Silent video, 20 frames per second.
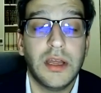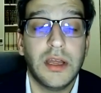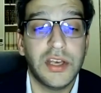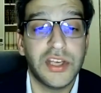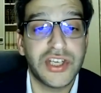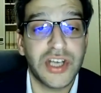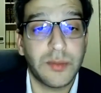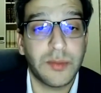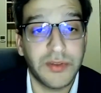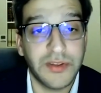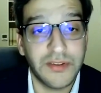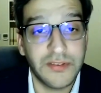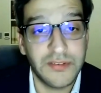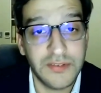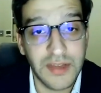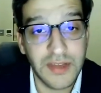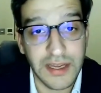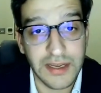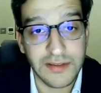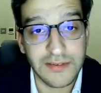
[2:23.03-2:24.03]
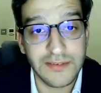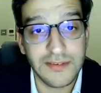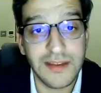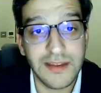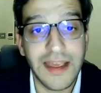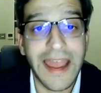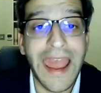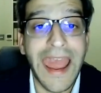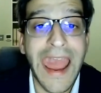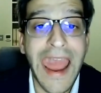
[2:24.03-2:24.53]
In chapter 6,
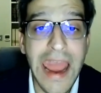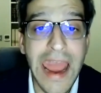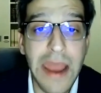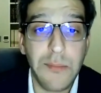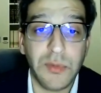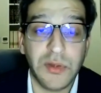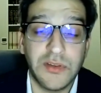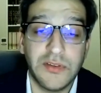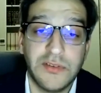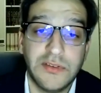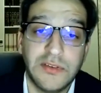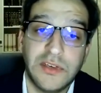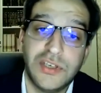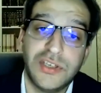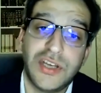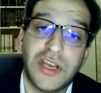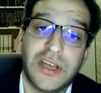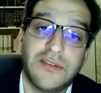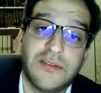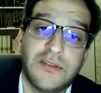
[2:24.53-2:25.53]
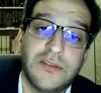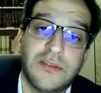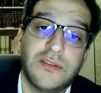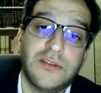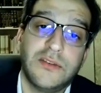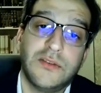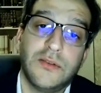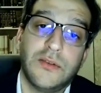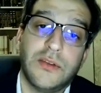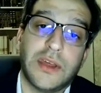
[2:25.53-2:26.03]
Haman
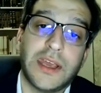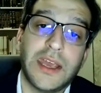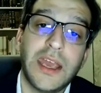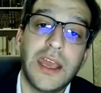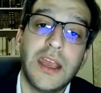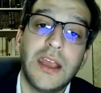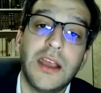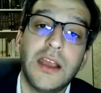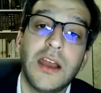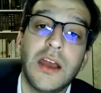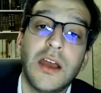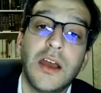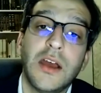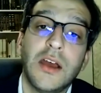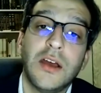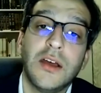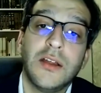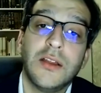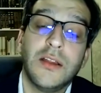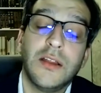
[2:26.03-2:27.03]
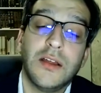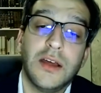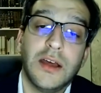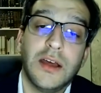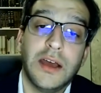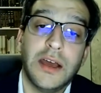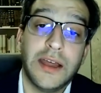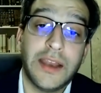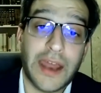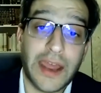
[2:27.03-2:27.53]
suggests to the king,
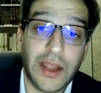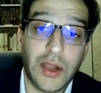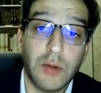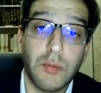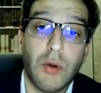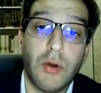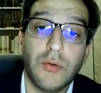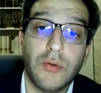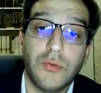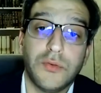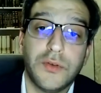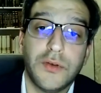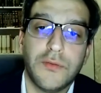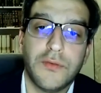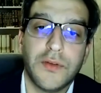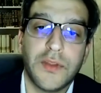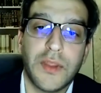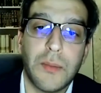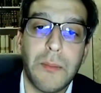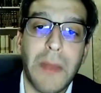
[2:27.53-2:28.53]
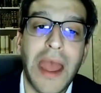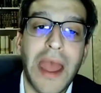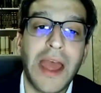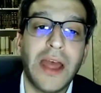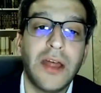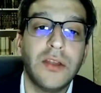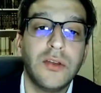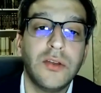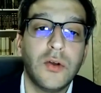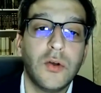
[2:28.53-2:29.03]
and I quote, "For the
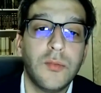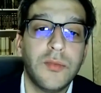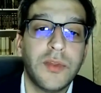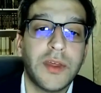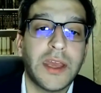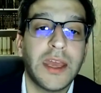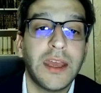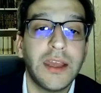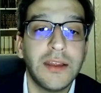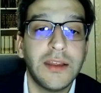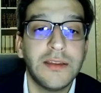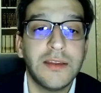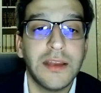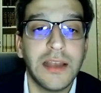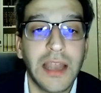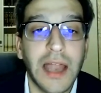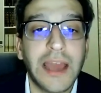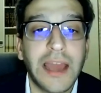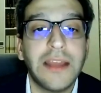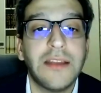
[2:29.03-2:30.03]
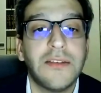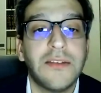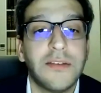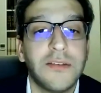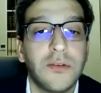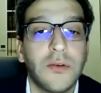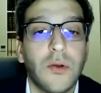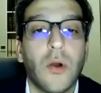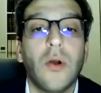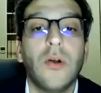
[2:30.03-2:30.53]
man whom the king
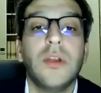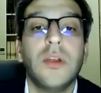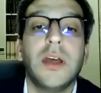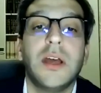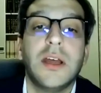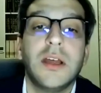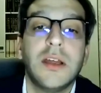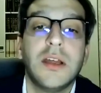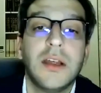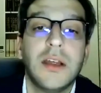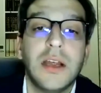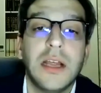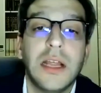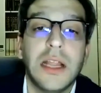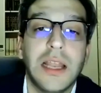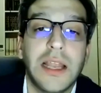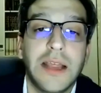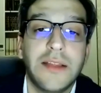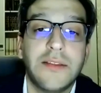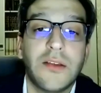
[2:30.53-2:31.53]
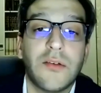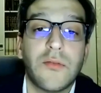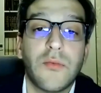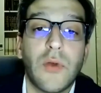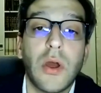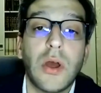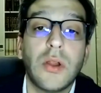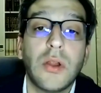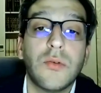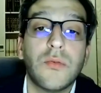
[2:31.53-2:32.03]
delights to honor, let a
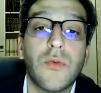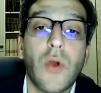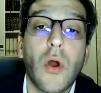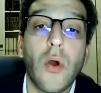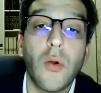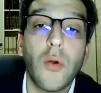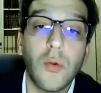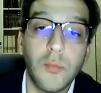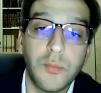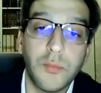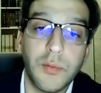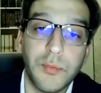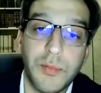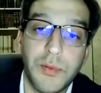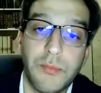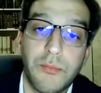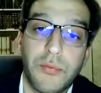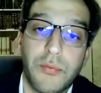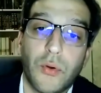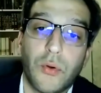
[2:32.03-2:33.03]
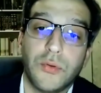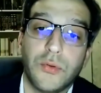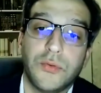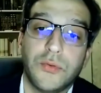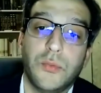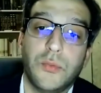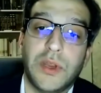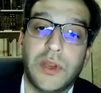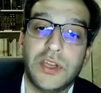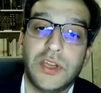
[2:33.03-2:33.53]
royal robe be
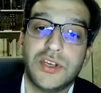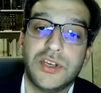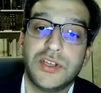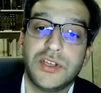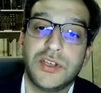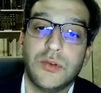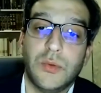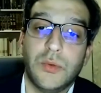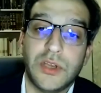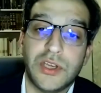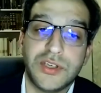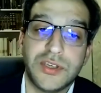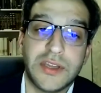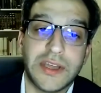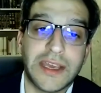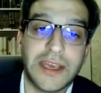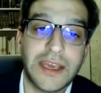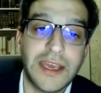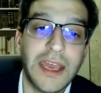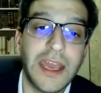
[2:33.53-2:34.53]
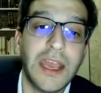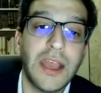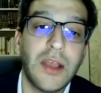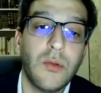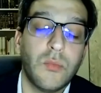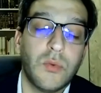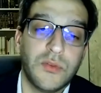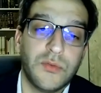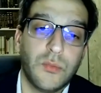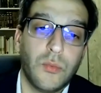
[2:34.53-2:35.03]
brought which the
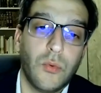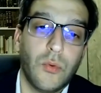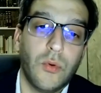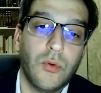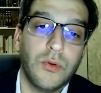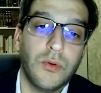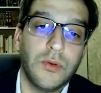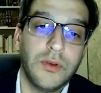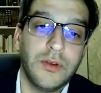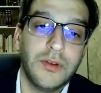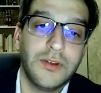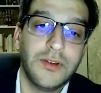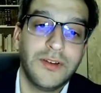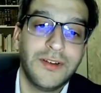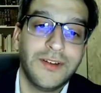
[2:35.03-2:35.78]
king was worn,